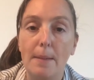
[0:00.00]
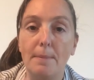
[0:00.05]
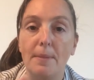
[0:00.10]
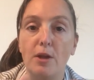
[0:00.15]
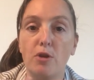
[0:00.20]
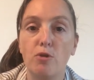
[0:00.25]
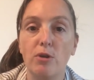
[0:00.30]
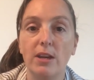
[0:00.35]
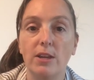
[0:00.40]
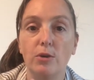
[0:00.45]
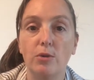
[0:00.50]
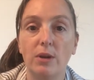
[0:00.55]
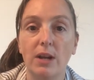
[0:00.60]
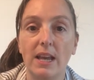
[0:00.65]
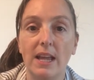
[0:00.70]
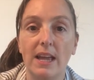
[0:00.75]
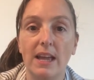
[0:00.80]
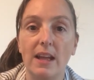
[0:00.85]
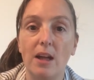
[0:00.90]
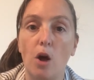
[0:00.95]
Be crystal
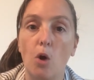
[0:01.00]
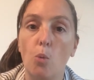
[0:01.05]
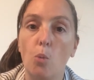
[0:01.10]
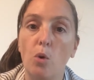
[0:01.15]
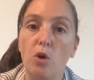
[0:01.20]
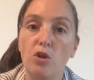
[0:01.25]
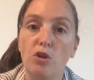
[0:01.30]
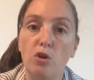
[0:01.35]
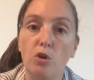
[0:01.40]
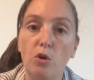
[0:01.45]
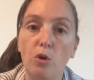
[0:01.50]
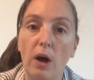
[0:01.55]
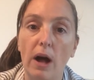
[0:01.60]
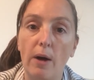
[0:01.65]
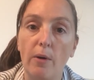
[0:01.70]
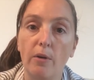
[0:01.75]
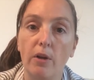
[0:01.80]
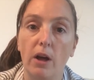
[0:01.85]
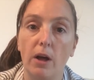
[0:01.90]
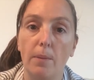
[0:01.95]
clear on what your
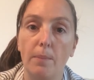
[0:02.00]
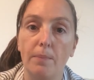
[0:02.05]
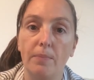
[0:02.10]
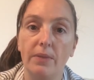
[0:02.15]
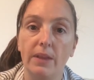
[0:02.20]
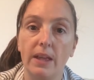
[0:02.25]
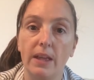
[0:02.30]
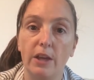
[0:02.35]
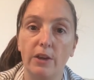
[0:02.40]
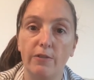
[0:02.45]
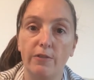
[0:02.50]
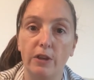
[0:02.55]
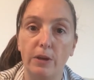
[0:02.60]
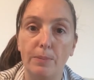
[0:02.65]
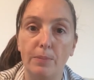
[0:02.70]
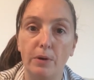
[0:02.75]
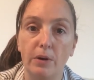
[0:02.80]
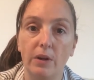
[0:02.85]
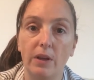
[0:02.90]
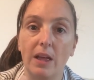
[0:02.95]
outcome is for
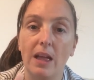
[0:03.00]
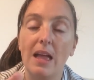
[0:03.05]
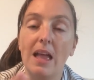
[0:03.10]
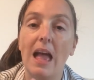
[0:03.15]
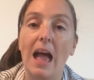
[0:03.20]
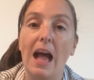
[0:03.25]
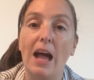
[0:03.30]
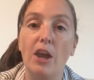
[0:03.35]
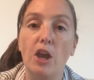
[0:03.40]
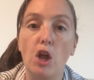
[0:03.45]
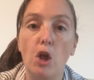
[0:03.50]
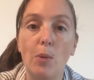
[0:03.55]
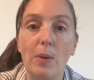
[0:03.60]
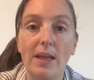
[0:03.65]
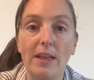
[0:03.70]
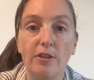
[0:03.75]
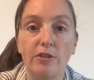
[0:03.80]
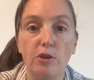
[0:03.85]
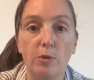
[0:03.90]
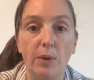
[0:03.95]
the book and who
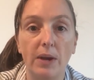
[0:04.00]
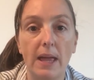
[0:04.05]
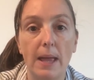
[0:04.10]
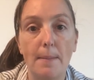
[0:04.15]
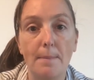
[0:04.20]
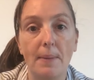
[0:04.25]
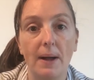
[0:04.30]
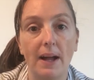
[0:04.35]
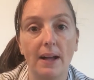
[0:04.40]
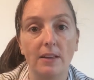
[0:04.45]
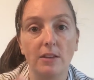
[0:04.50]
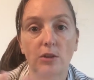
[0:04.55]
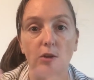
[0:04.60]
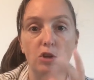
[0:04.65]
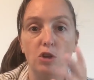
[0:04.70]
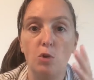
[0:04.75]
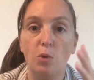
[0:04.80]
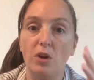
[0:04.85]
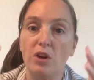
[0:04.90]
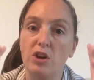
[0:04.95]
it is you want to impact.
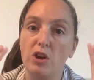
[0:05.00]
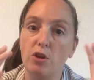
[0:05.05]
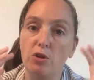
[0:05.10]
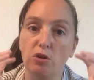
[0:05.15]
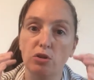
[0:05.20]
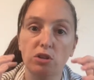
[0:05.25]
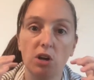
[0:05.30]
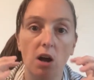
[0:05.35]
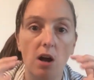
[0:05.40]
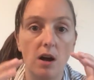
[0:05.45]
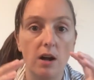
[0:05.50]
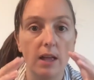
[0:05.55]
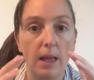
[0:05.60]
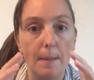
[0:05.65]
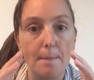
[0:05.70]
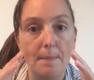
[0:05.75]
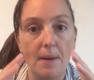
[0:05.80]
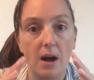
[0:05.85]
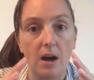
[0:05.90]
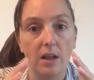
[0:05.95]
You want to know your
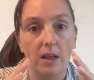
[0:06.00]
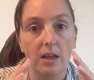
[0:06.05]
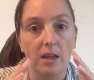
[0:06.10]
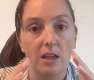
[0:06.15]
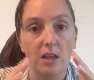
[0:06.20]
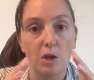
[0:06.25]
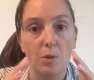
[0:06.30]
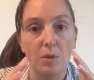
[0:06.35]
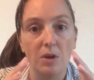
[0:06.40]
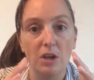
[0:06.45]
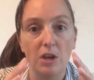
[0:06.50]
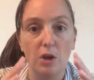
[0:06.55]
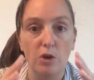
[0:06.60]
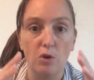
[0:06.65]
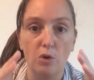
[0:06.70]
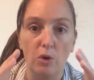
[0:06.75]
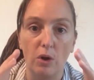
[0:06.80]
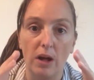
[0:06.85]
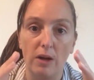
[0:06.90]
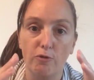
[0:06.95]
target market, you want to know
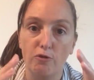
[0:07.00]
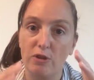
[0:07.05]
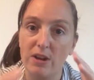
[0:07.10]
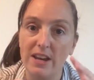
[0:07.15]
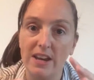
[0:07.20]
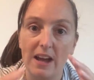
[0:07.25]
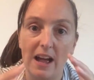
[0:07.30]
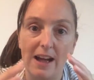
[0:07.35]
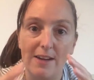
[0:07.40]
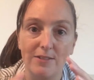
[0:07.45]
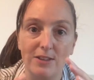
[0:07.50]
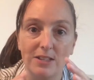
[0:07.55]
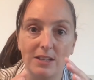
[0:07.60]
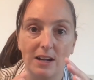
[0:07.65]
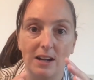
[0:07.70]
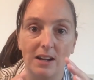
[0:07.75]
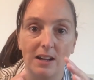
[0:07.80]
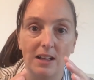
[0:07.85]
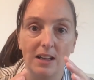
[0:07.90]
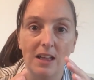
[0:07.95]
your reader
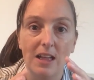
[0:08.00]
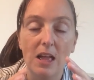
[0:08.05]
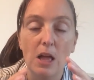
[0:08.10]
avatar.